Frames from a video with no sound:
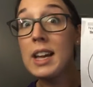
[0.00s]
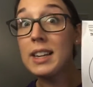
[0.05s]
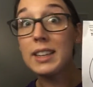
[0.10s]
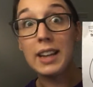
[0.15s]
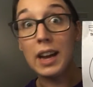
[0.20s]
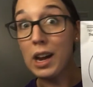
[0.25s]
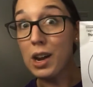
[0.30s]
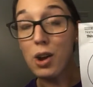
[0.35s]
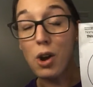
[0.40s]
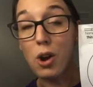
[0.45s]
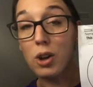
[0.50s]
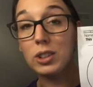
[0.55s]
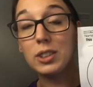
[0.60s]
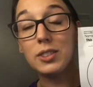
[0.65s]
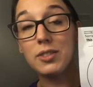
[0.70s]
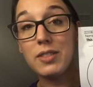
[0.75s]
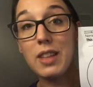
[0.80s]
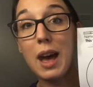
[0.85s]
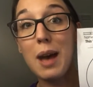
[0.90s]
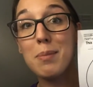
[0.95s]
not all
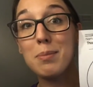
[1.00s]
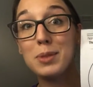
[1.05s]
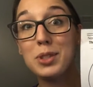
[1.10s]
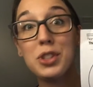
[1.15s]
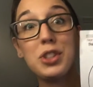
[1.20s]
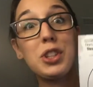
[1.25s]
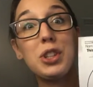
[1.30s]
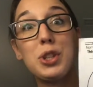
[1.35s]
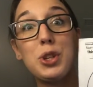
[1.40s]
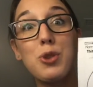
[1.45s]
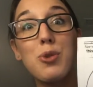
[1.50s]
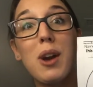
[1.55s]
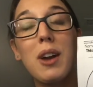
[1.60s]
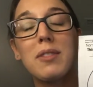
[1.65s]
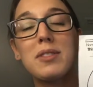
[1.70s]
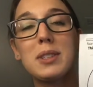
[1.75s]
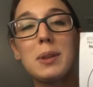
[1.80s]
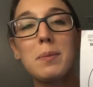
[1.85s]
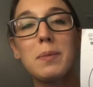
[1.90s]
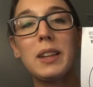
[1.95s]
of them, so that you
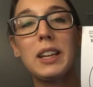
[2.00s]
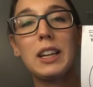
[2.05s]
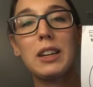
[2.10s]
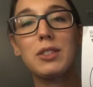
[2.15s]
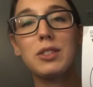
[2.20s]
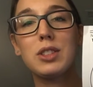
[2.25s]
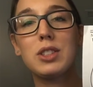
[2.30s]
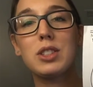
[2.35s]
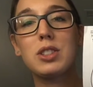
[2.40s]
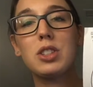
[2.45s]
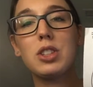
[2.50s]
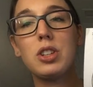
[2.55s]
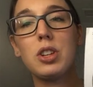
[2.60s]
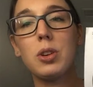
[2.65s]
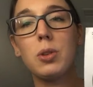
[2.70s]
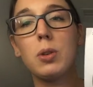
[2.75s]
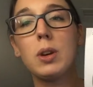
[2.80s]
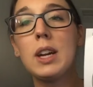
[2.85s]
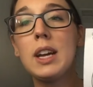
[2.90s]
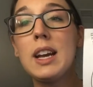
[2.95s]
have something else to do.